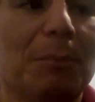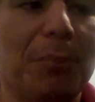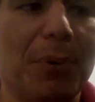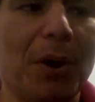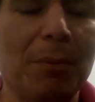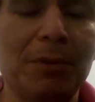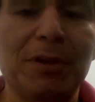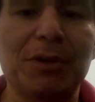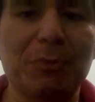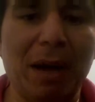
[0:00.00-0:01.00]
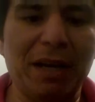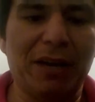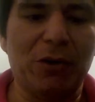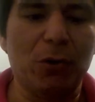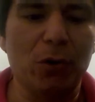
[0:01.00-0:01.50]
Probably you might
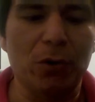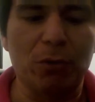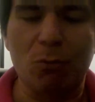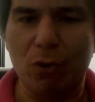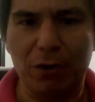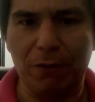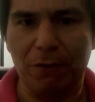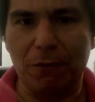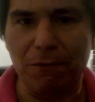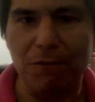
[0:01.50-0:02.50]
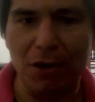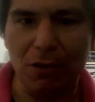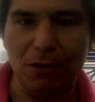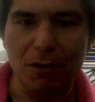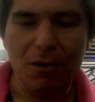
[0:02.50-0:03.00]
not heard one of
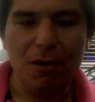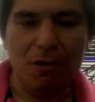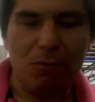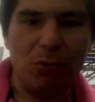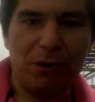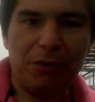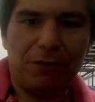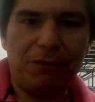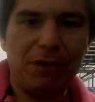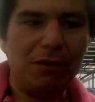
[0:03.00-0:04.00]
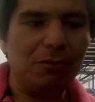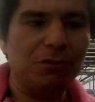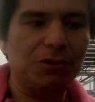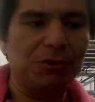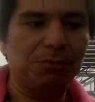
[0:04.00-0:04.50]
your
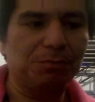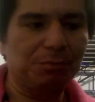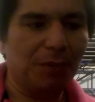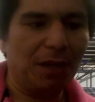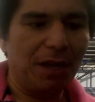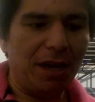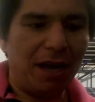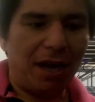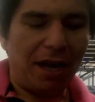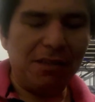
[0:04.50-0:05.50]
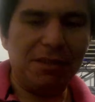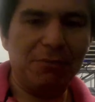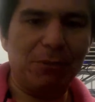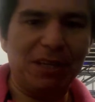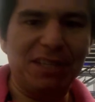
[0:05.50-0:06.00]
fellows. I
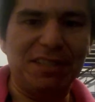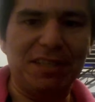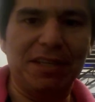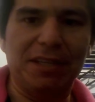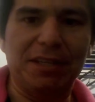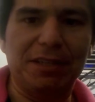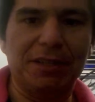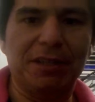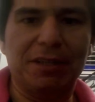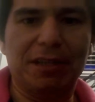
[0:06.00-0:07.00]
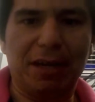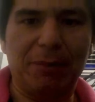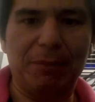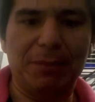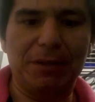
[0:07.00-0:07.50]
think what he did.
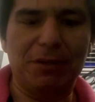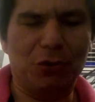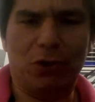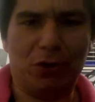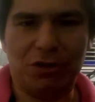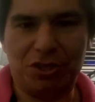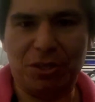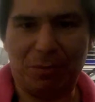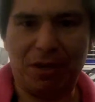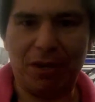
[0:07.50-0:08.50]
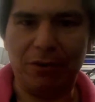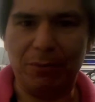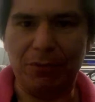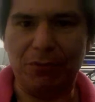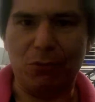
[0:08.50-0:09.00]
You heard of Jim Carrey
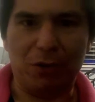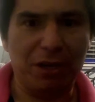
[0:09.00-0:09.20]
before.